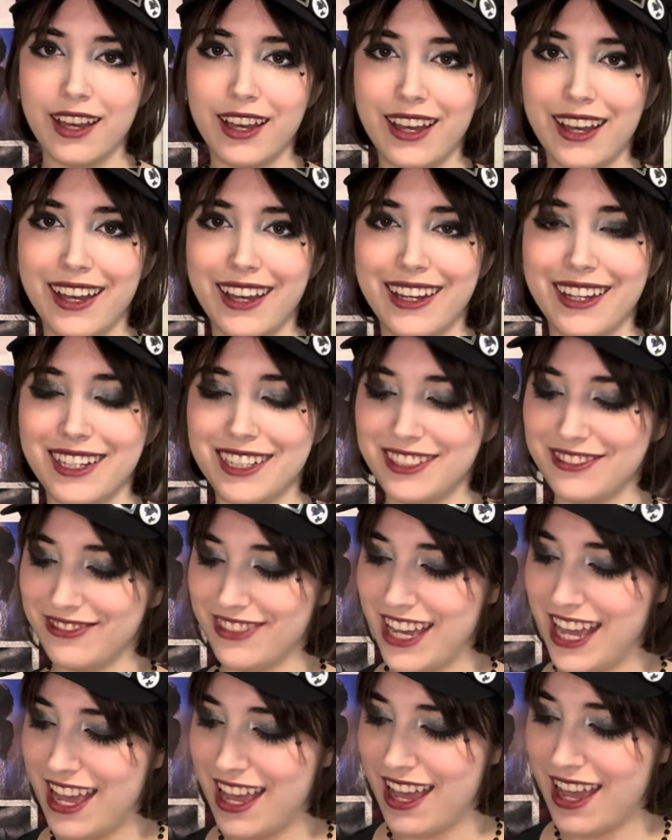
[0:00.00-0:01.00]

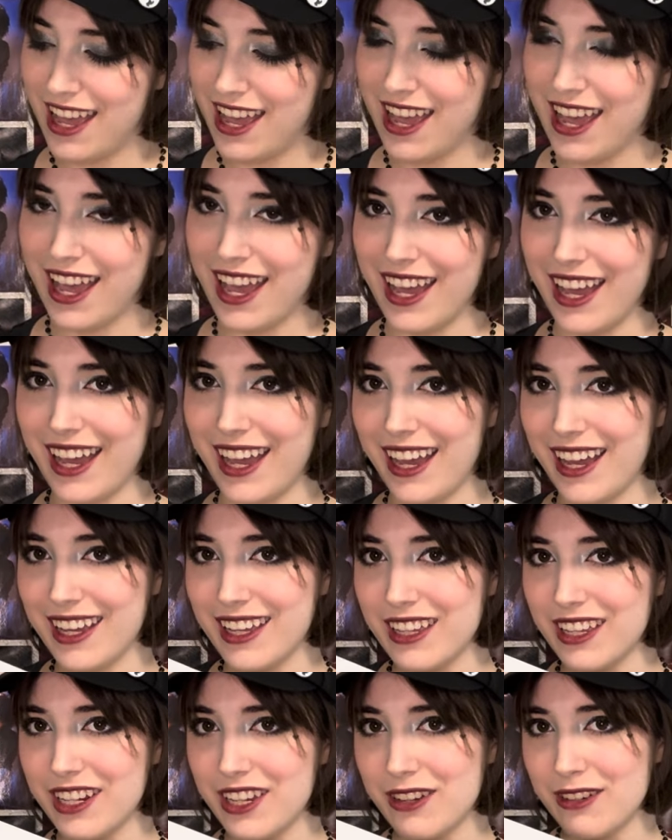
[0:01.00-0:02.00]

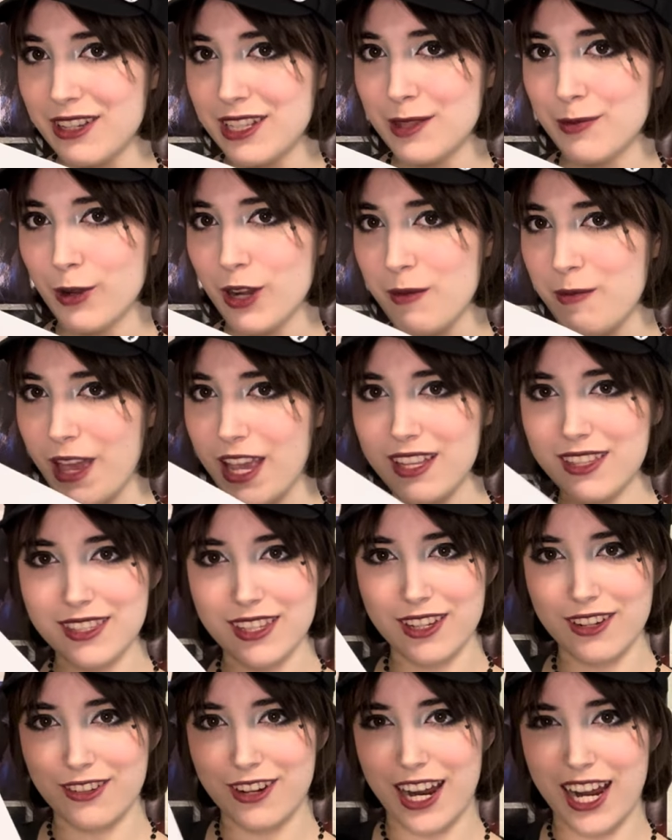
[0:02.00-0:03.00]
You know, it's pretty
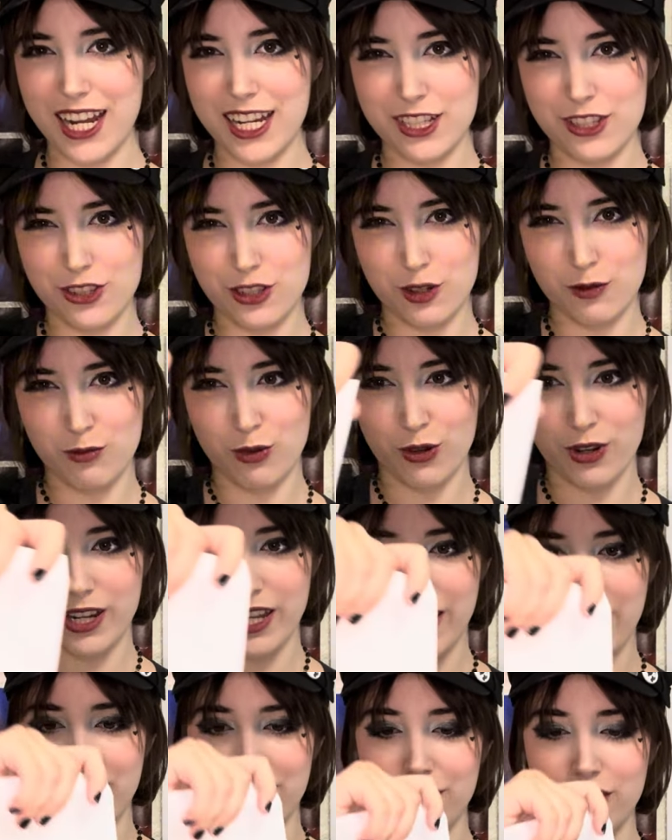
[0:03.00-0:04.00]
basic, right? Just a
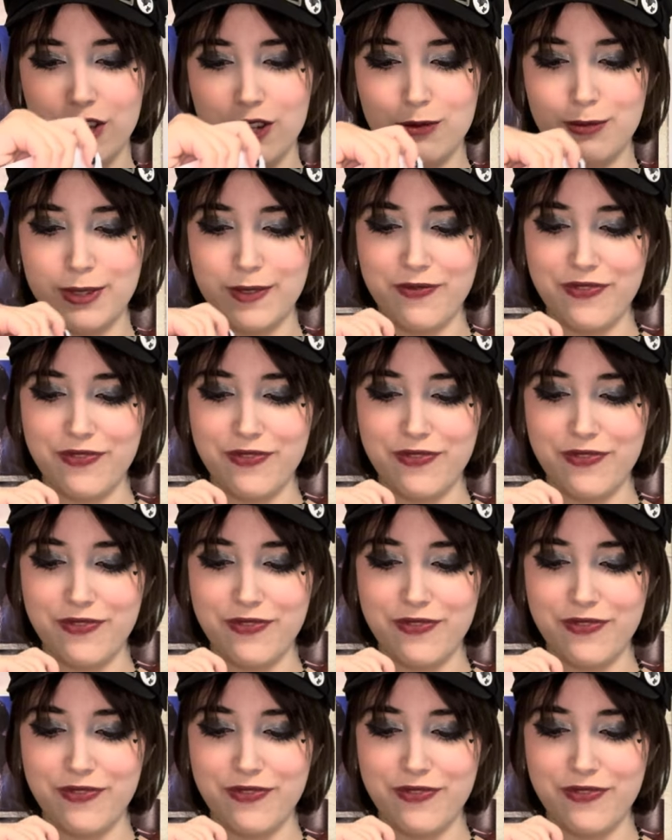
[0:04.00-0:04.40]
boring envelope.